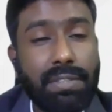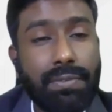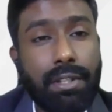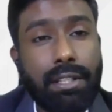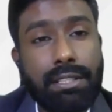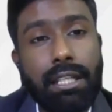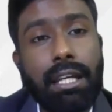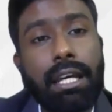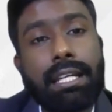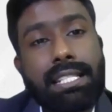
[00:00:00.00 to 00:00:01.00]
as far as the
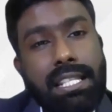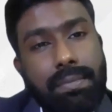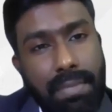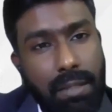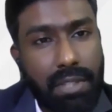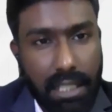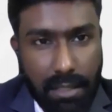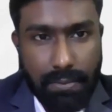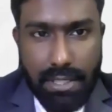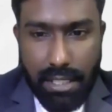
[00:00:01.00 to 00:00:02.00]
symptom
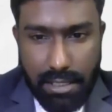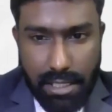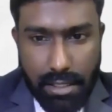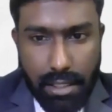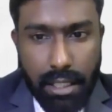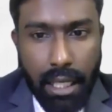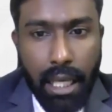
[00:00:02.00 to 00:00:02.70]
relief is concerned.